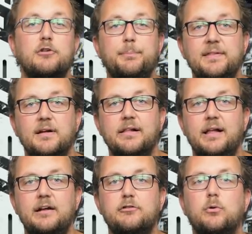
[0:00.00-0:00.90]
dropping the
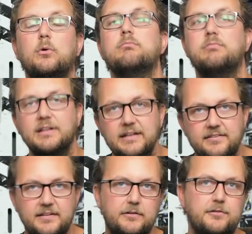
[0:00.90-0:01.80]
clutch, or
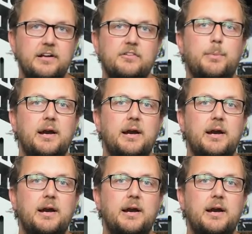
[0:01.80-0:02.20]
releasing the trans